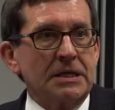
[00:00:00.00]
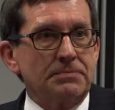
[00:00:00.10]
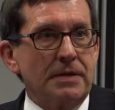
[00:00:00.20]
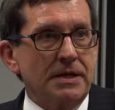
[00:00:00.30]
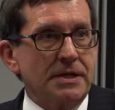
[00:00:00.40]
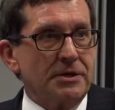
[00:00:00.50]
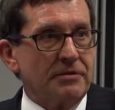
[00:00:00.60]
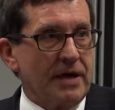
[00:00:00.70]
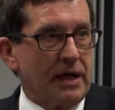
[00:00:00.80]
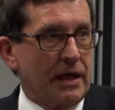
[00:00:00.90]
spent a year
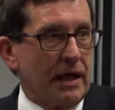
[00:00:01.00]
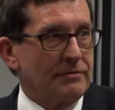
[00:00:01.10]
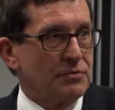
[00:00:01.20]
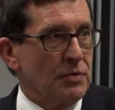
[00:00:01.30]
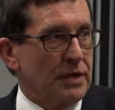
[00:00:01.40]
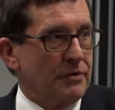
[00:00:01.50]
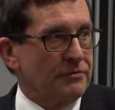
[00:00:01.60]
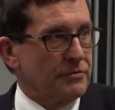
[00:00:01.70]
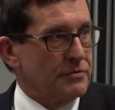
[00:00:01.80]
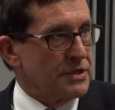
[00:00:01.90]
of our lives working
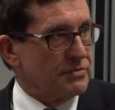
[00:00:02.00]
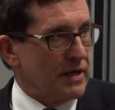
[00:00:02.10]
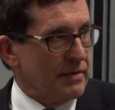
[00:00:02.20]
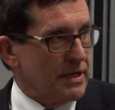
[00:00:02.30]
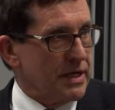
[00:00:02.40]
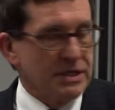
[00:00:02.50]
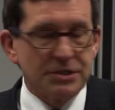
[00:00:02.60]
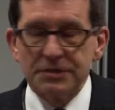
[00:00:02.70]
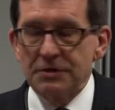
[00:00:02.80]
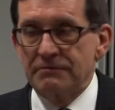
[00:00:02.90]
through these
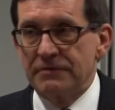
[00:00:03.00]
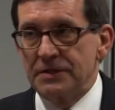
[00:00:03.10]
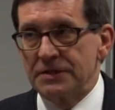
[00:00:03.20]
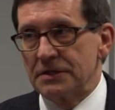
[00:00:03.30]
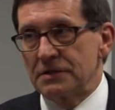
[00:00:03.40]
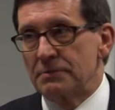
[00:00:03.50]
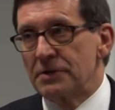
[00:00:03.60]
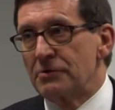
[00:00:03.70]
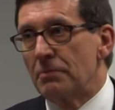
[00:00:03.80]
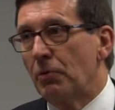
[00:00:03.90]
recommendations. There are 56 of them
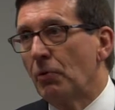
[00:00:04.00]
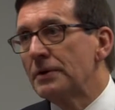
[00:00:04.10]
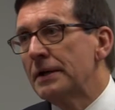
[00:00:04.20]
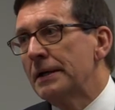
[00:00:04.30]
in the report.